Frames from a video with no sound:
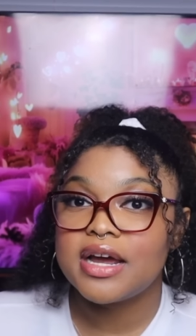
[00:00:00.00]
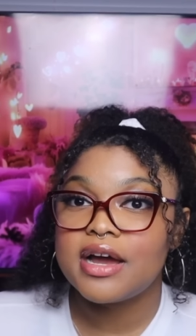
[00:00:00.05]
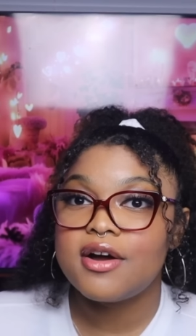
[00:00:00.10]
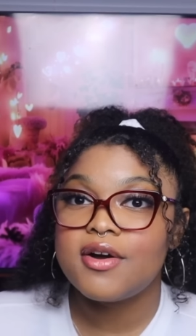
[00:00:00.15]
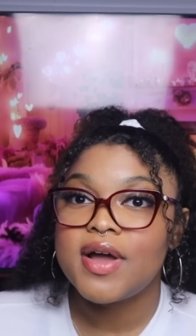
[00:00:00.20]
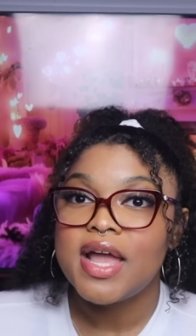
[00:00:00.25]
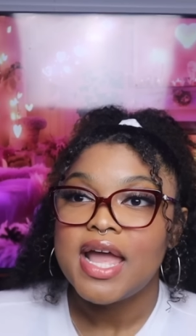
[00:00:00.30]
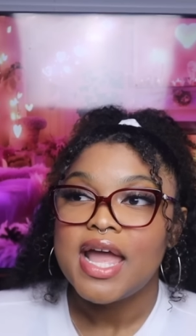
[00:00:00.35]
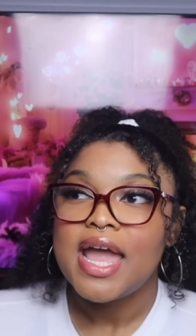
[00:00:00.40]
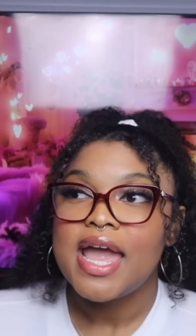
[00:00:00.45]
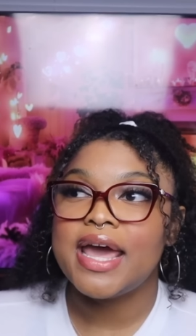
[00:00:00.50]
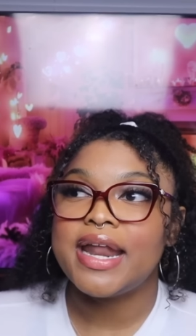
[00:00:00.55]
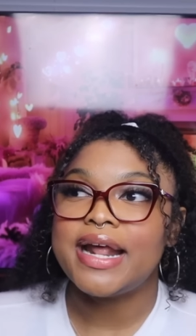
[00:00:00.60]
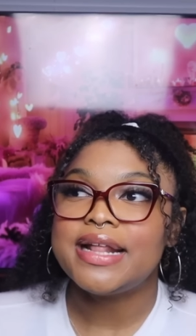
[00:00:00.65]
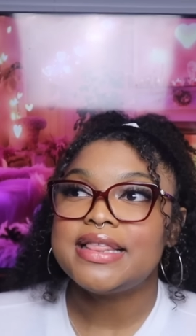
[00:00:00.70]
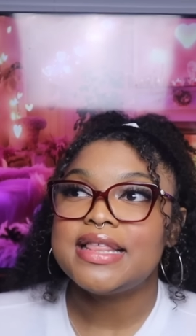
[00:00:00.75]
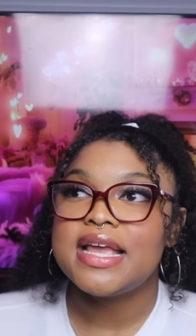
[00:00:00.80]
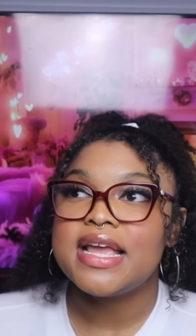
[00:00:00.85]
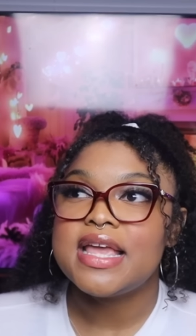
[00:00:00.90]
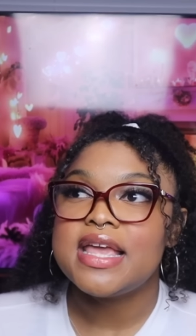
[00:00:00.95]
out. And I
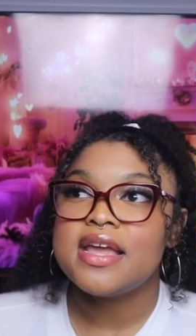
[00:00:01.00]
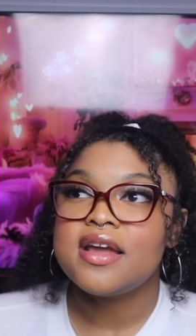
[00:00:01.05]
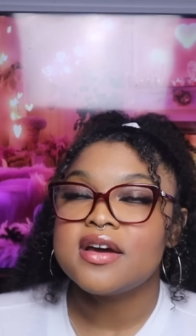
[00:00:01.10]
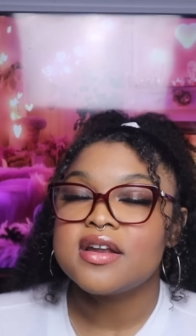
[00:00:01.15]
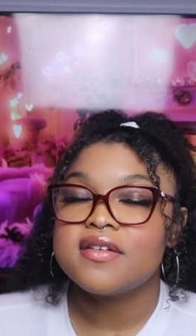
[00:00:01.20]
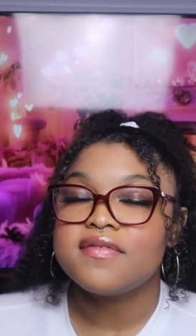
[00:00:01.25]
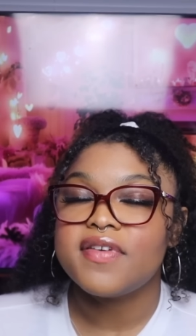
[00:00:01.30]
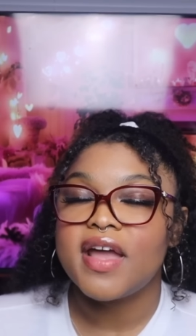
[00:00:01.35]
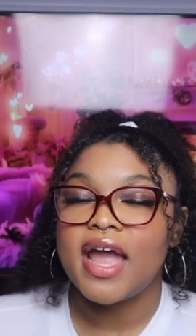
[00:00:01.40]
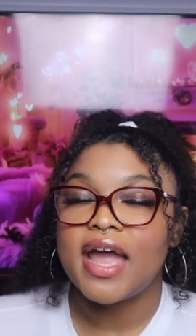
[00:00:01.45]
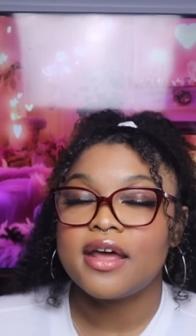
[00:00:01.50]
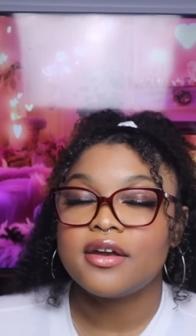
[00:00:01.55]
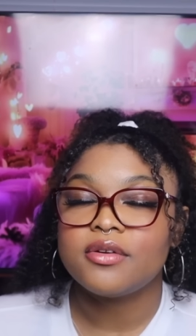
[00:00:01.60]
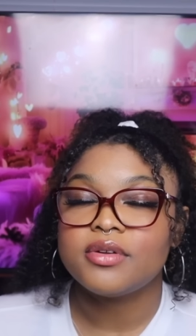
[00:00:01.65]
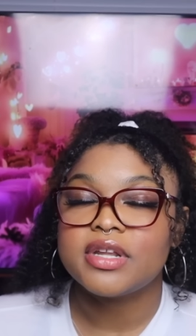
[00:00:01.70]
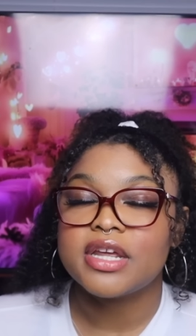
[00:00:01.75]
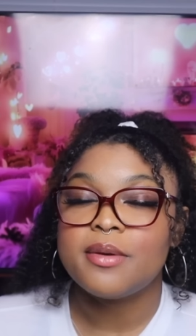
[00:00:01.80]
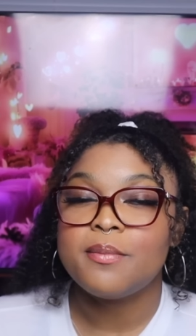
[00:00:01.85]
think he could have handled